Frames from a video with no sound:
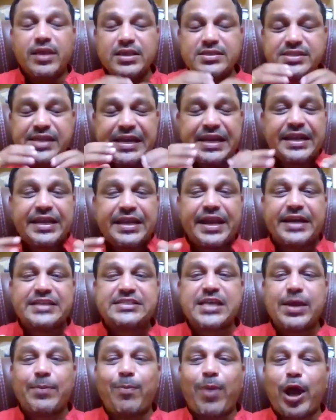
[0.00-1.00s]
This
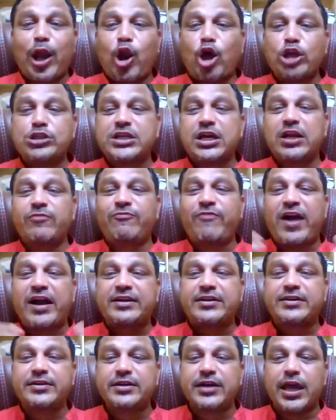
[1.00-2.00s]
indicates a biological
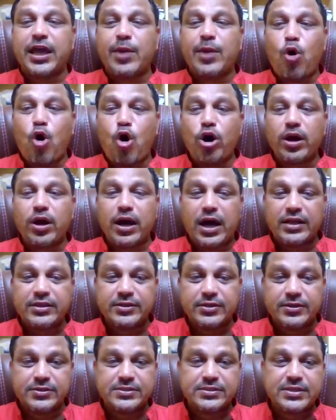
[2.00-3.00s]
factor among
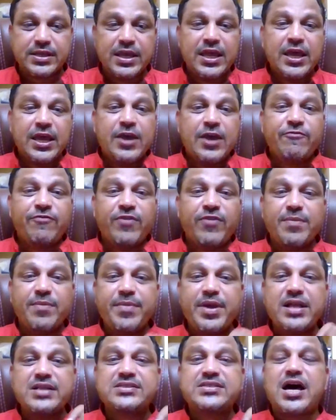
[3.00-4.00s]
others.
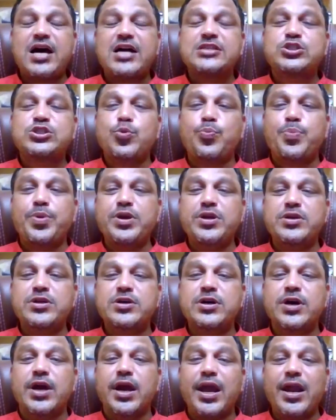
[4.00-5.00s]
Females are
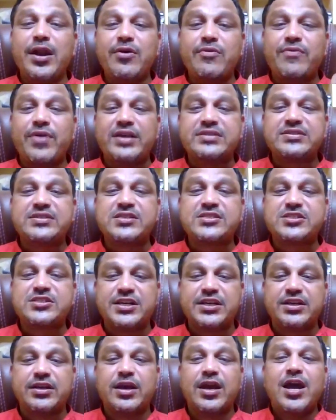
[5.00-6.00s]
superior in
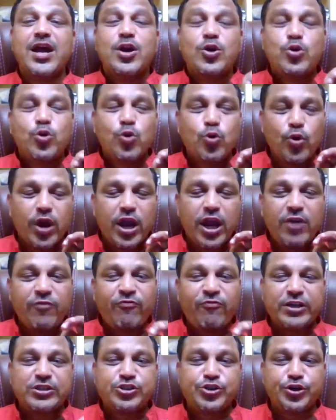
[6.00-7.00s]
resisting to
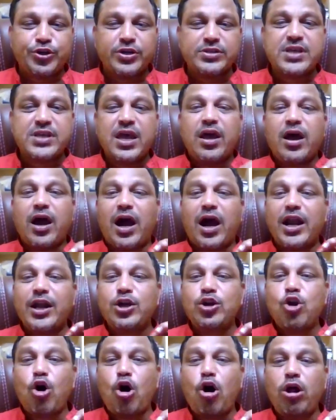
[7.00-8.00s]
infectious
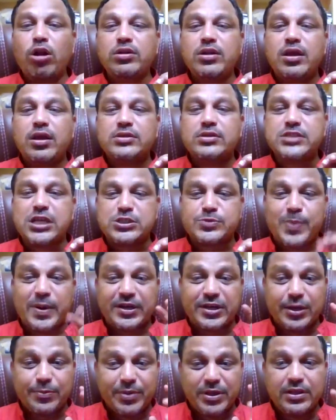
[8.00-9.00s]
and
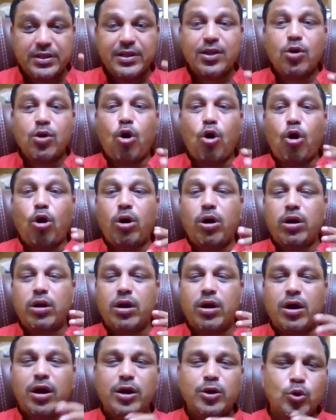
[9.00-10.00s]
non-susceptible
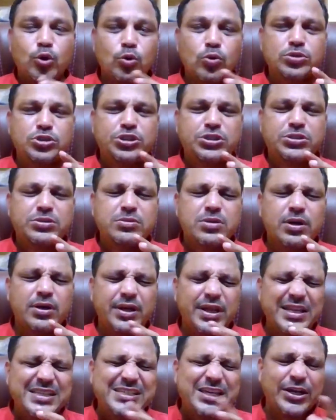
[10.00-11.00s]
to
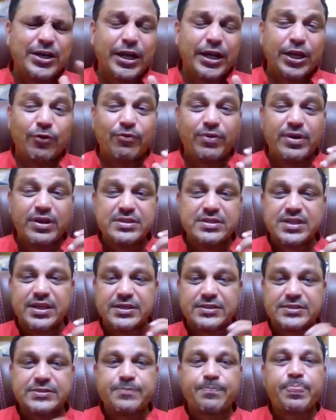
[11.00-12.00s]
degenerative
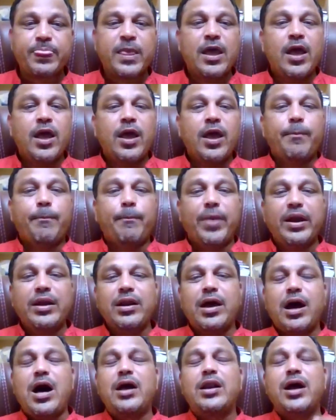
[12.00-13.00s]
disease.
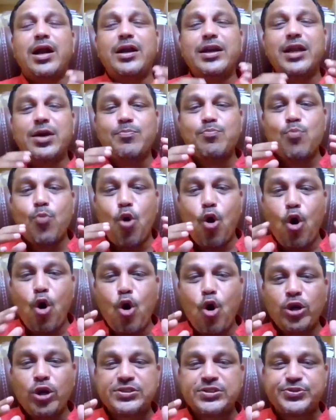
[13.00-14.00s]
Men are under
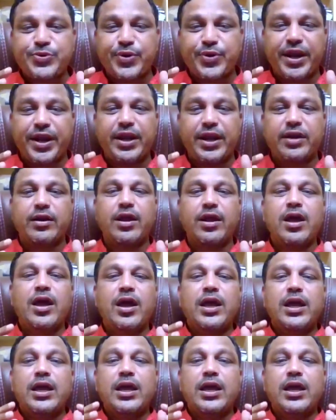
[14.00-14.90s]
more strain